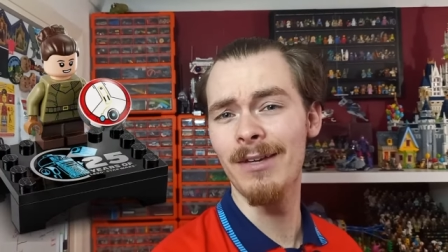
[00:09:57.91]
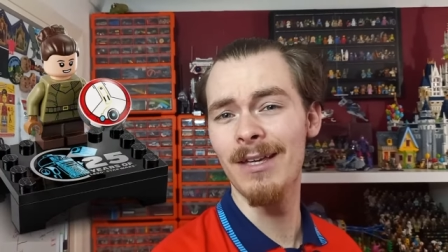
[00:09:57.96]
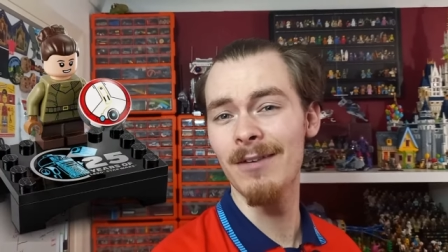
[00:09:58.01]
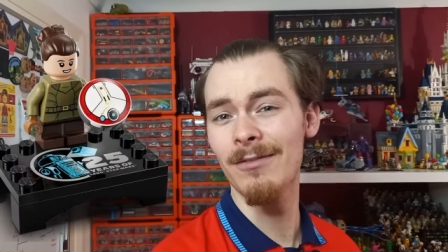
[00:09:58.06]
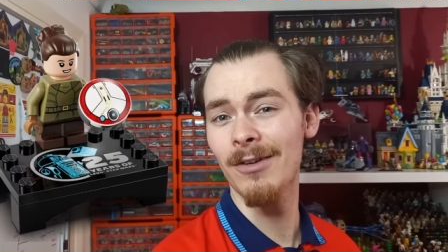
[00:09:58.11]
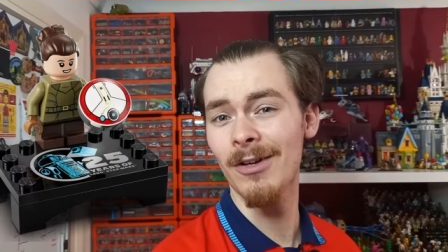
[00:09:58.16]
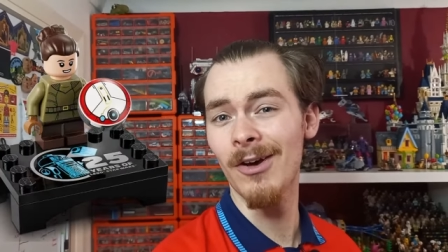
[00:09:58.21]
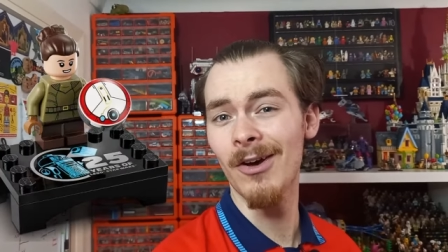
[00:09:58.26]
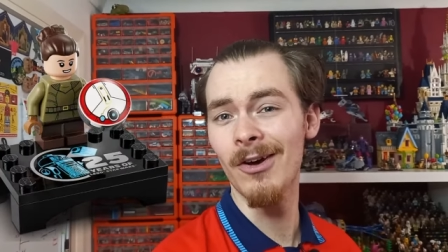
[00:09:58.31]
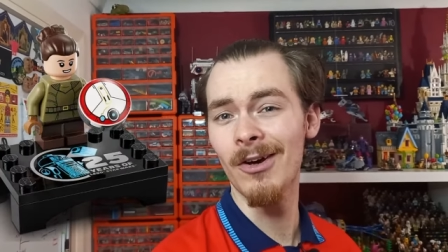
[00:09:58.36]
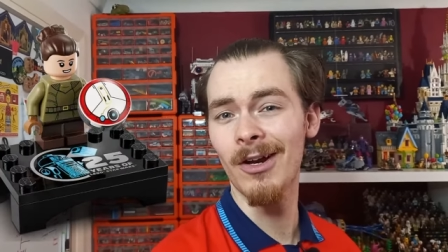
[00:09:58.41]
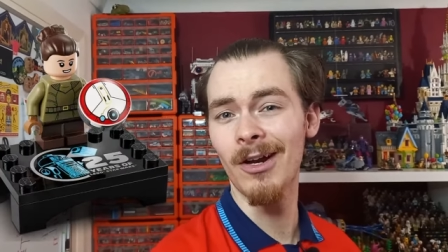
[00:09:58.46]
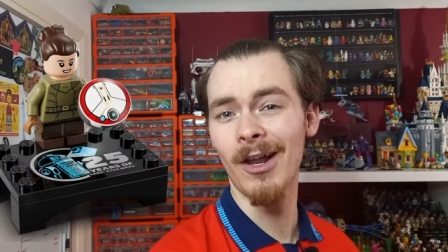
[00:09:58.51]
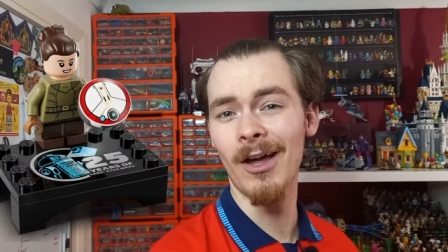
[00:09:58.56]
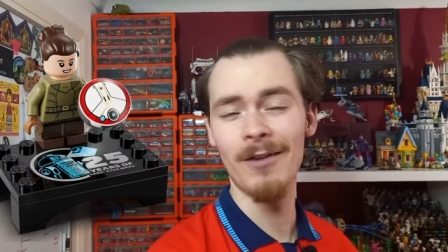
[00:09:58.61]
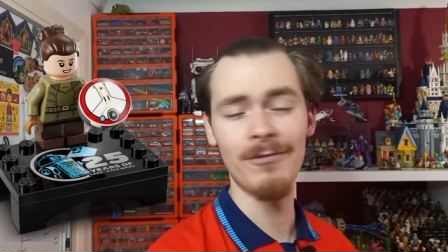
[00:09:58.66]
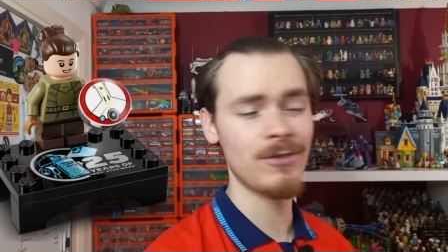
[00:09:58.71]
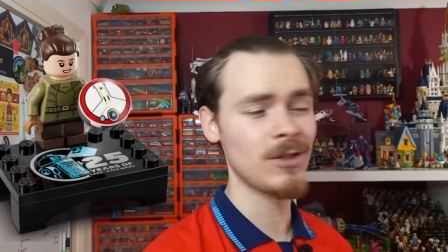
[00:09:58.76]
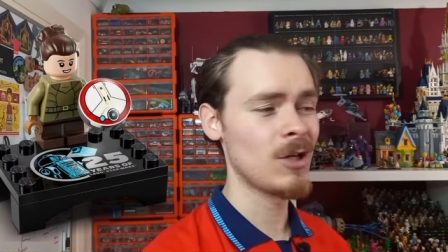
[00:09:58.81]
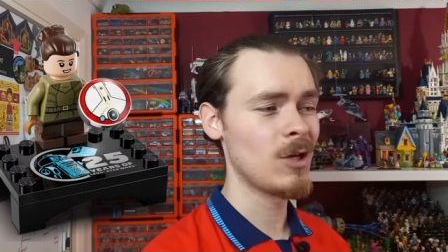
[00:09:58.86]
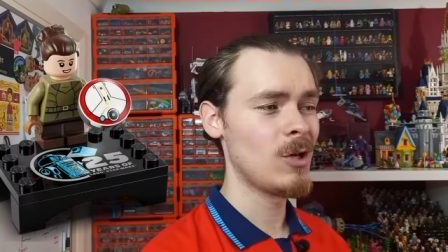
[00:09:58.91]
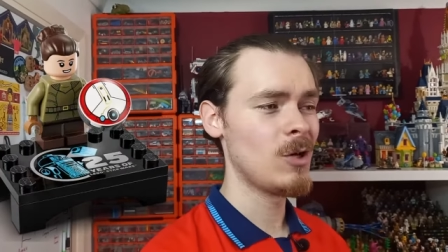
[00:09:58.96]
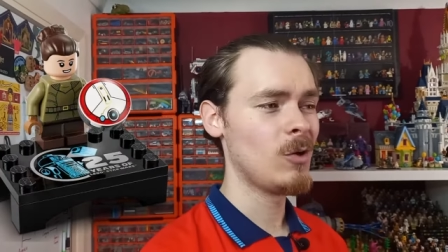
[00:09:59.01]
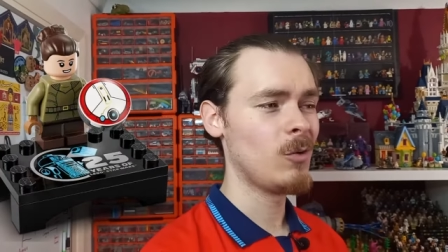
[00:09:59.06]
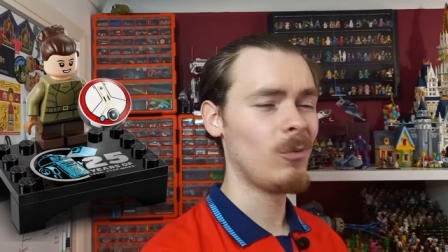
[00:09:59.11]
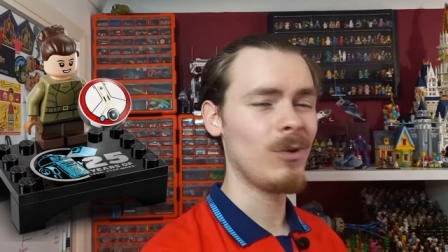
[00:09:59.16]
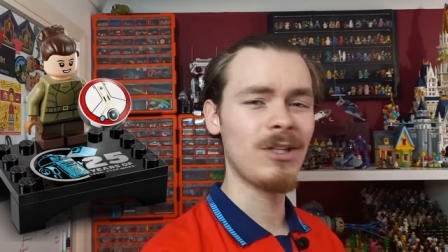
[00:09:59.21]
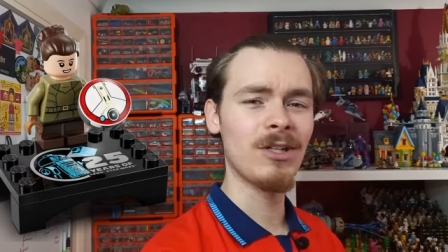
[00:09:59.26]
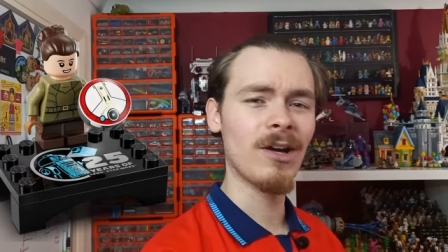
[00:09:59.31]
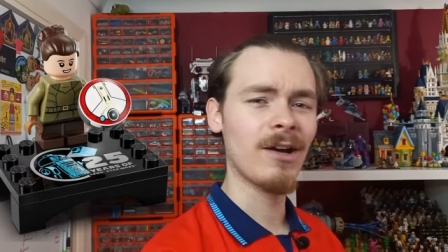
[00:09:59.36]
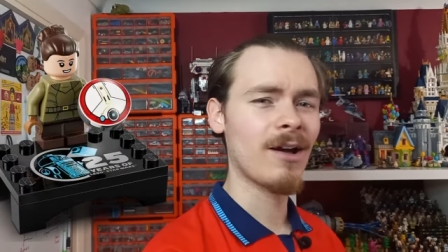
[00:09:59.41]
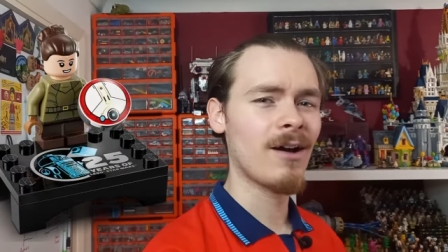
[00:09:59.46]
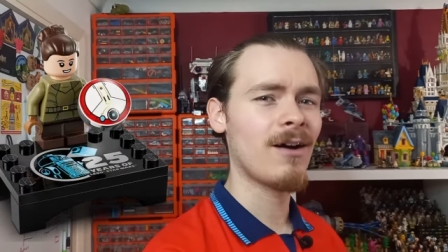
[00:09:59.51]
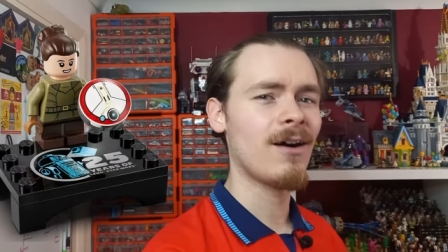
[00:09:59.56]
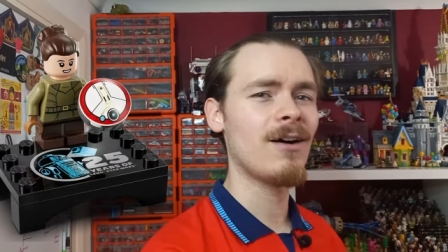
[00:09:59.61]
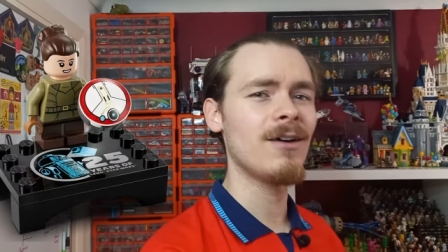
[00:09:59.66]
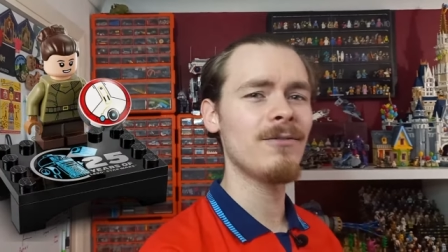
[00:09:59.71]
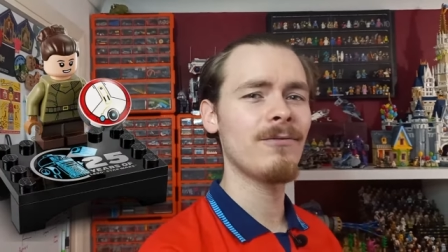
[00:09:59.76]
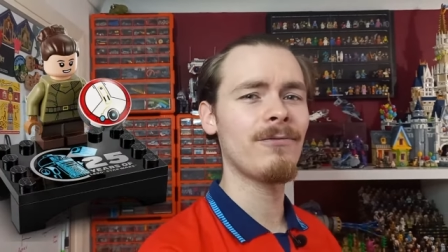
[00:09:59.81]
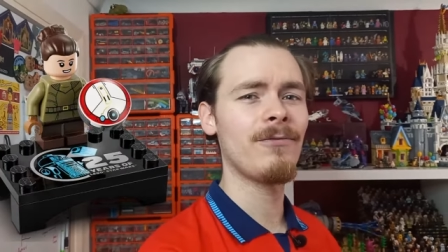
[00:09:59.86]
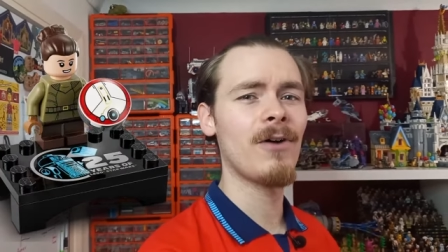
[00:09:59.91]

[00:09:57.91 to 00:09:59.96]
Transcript: given her gloves, which I can't